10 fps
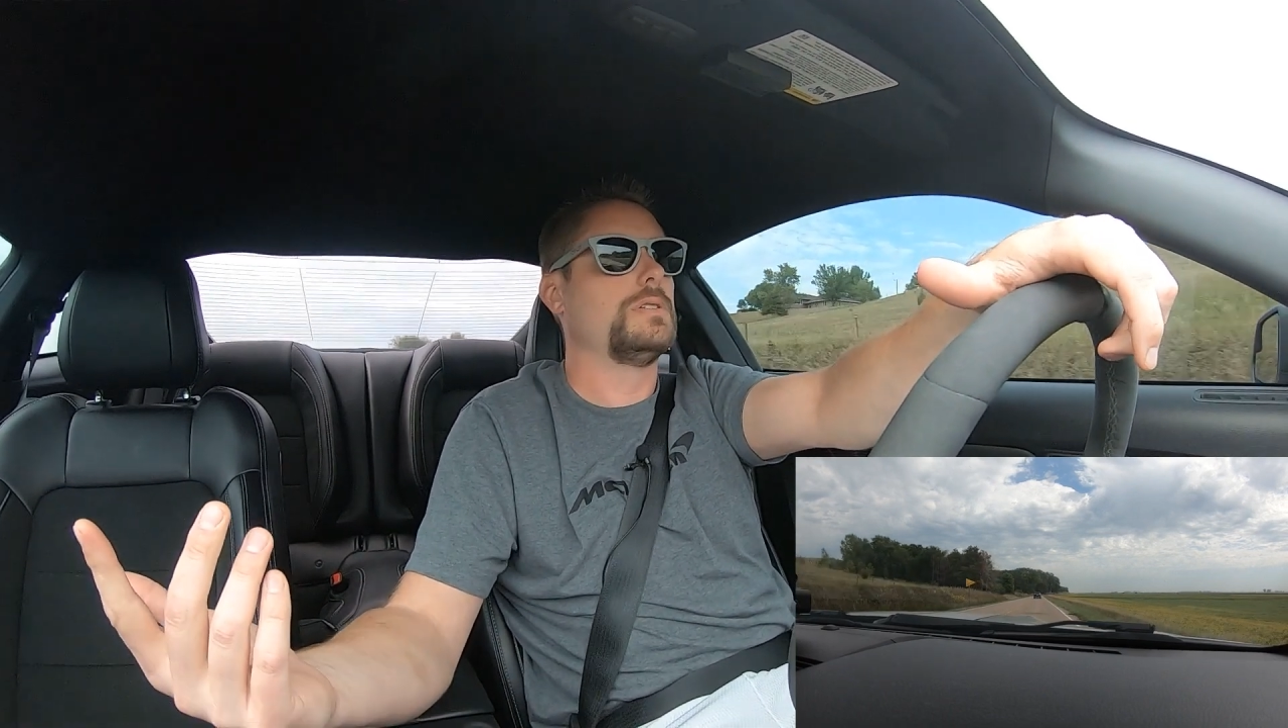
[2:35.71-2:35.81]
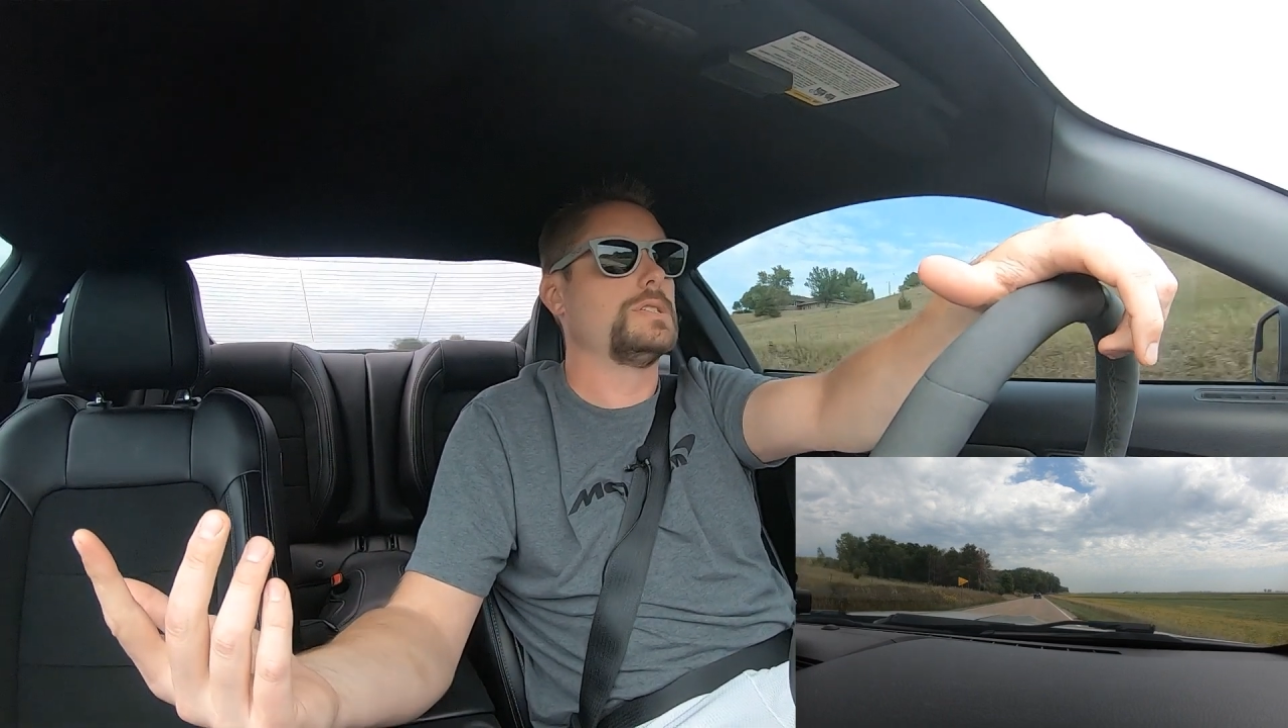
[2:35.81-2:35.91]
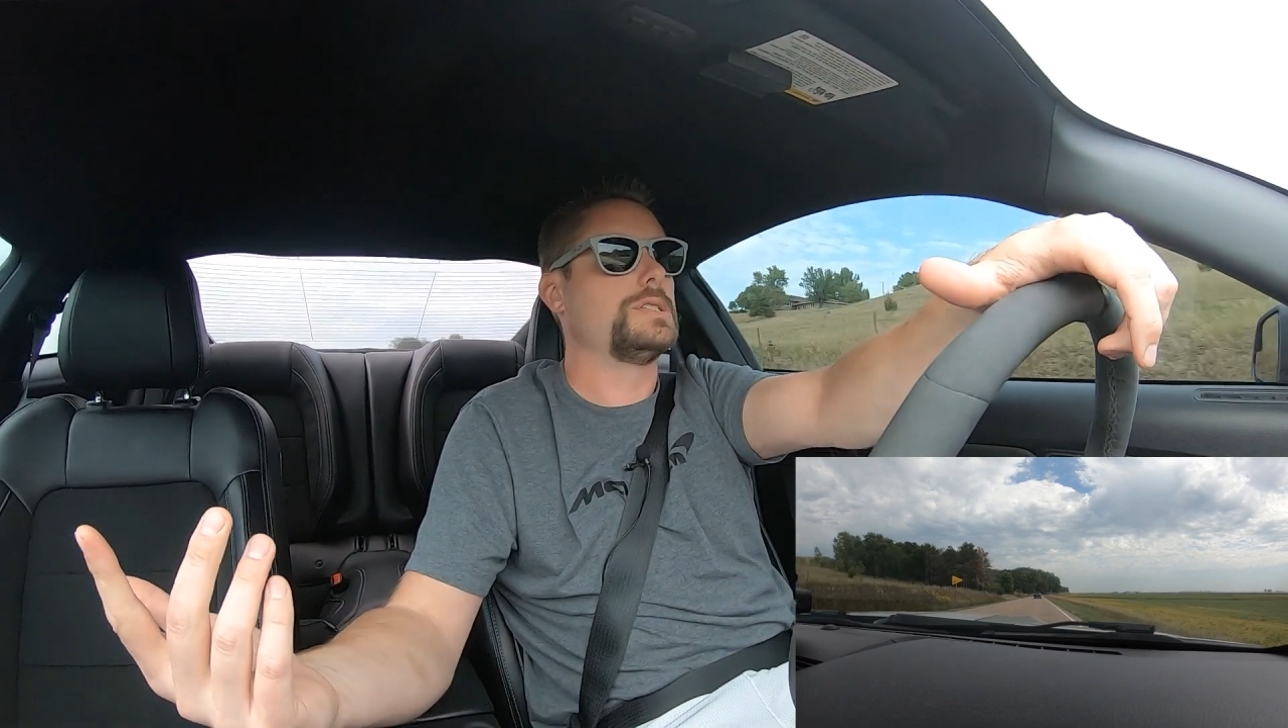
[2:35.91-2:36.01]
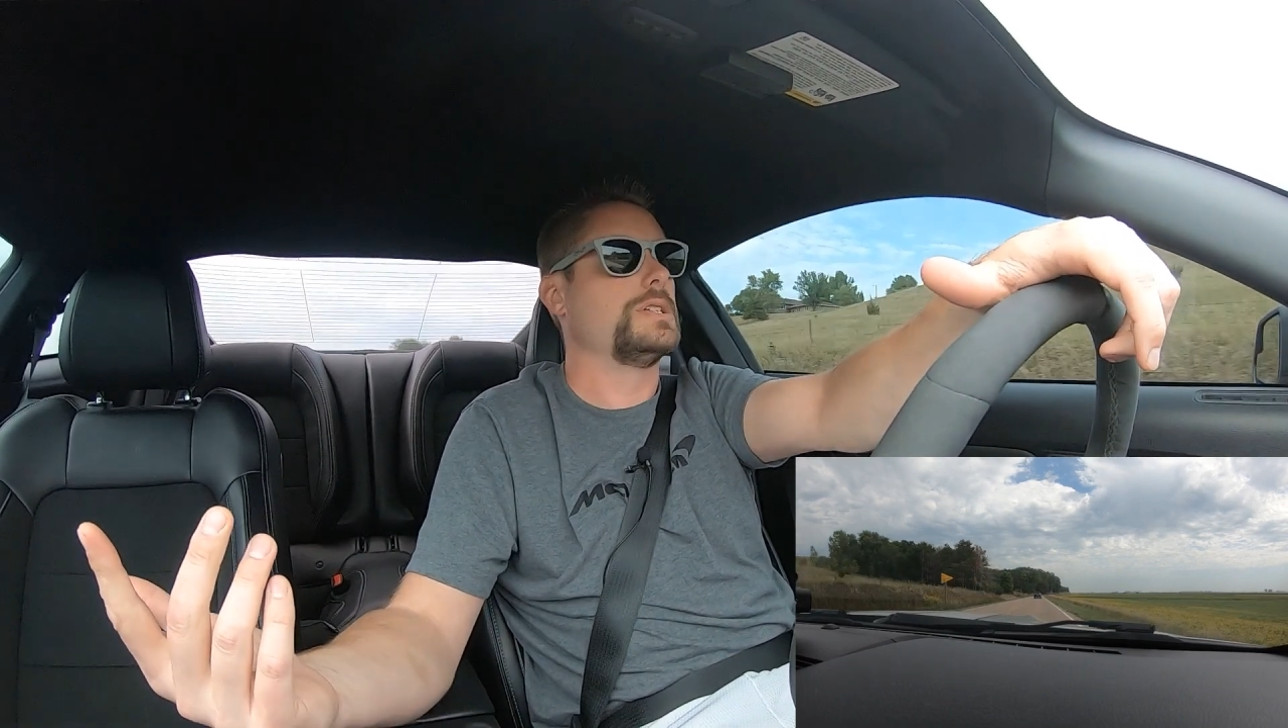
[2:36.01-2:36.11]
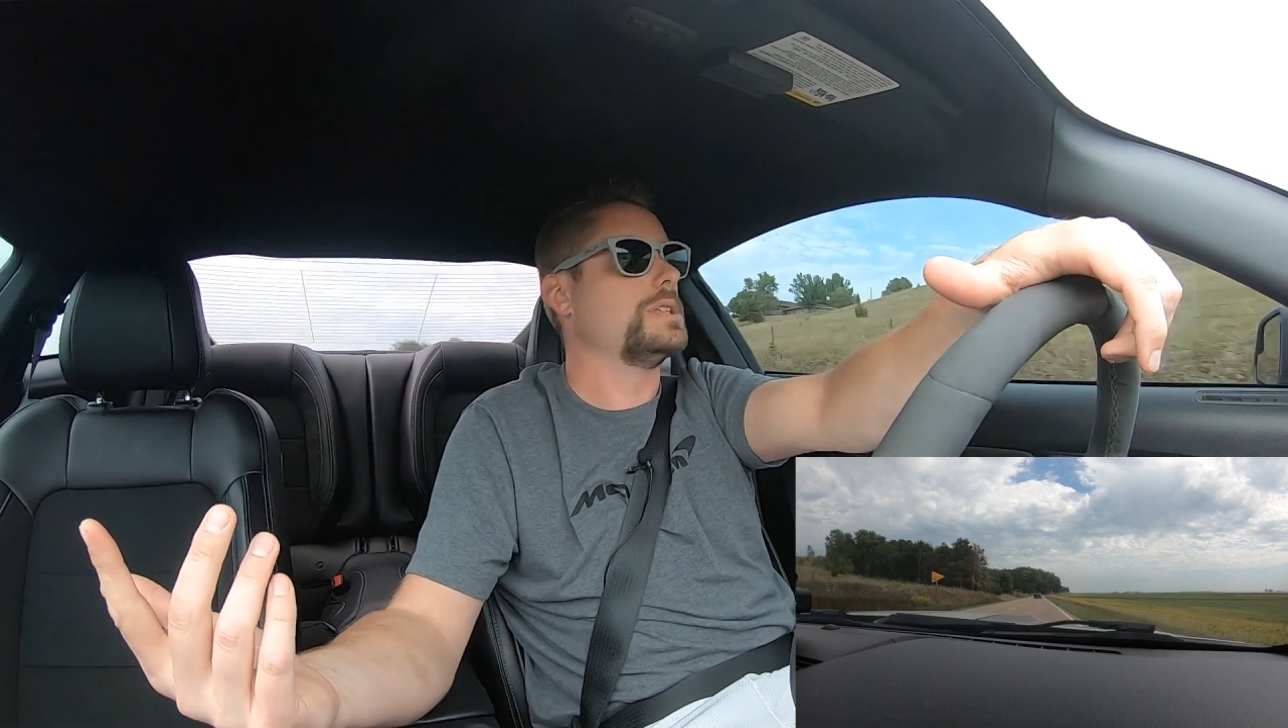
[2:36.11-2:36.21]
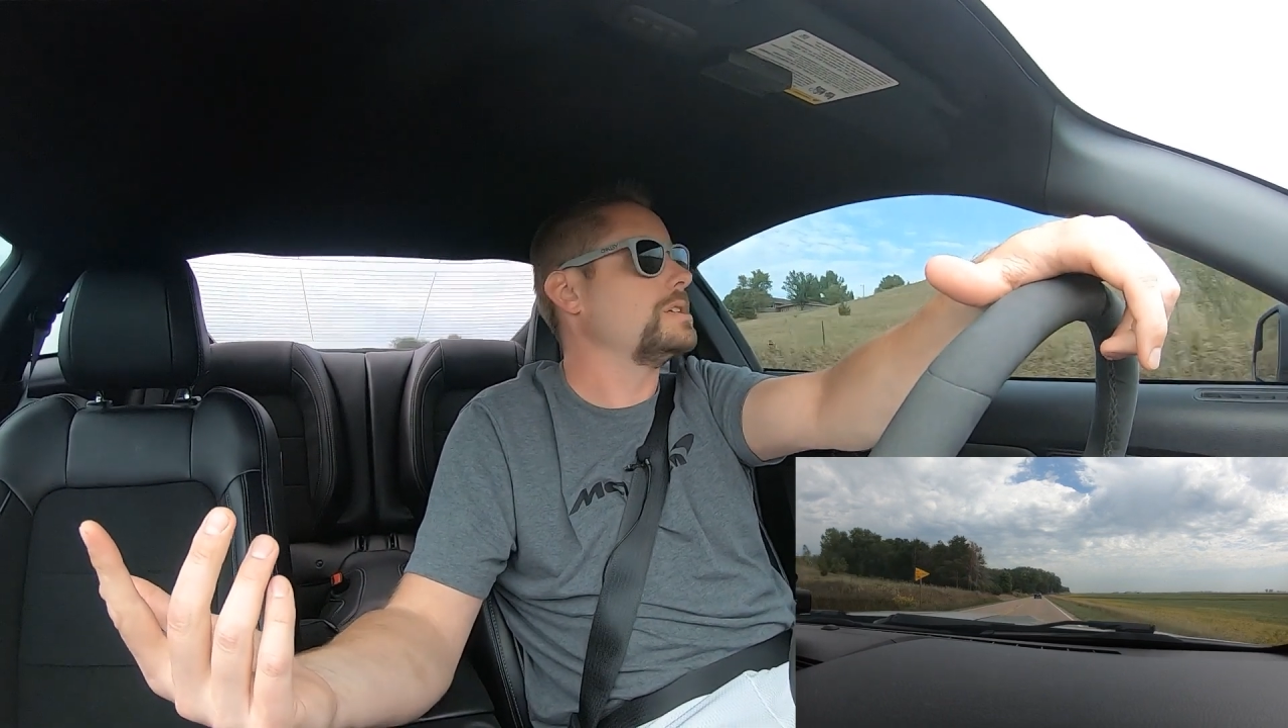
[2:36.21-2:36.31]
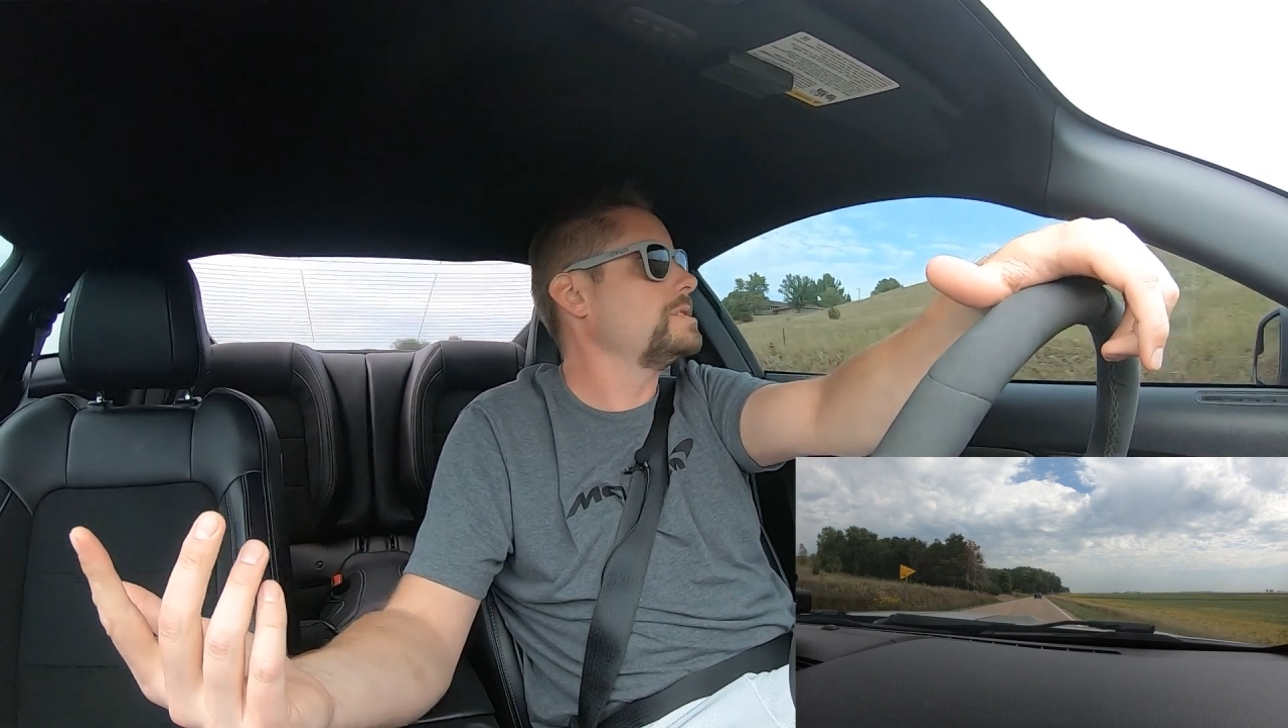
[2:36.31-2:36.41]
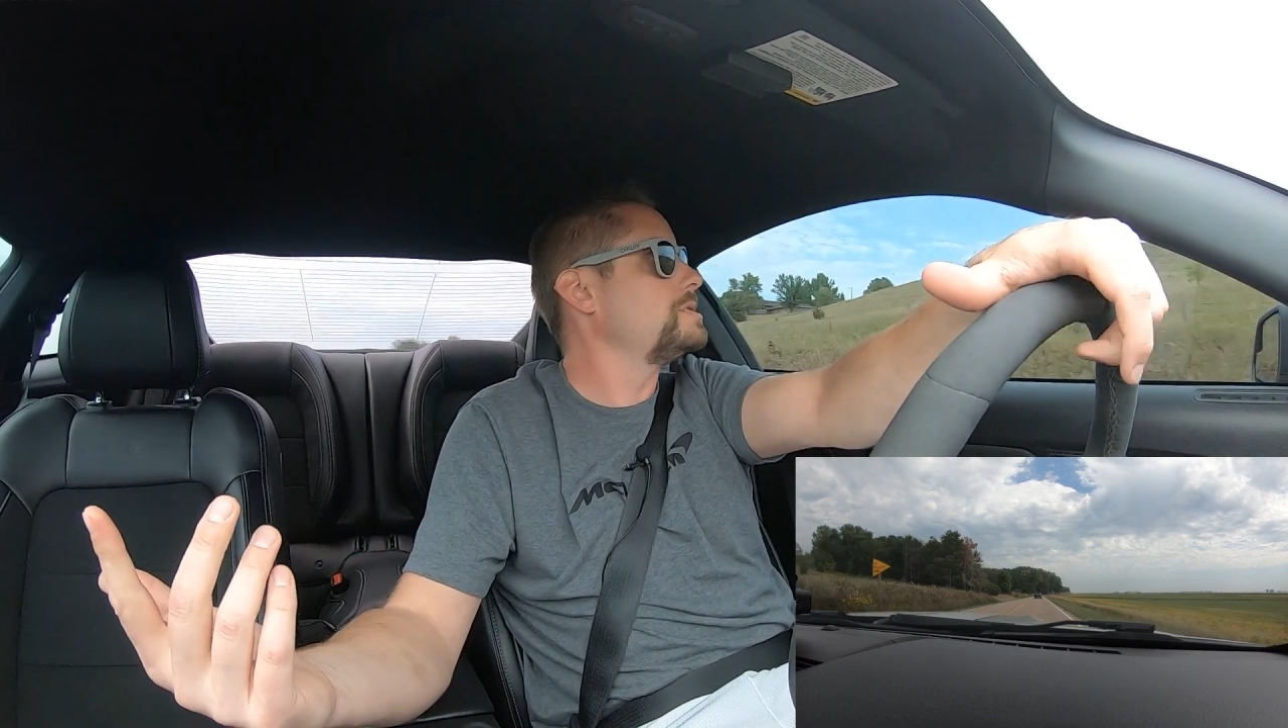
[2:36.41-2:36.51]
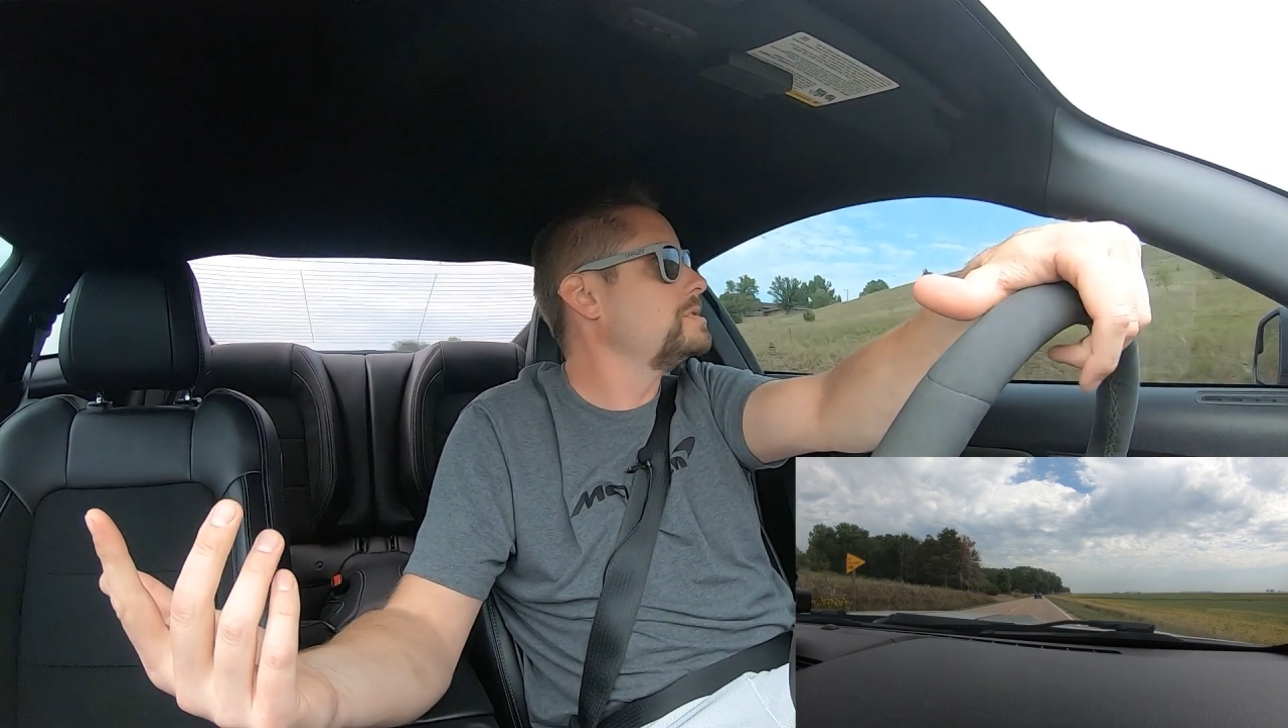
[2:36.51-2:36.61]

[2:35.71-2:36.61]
Listen to this.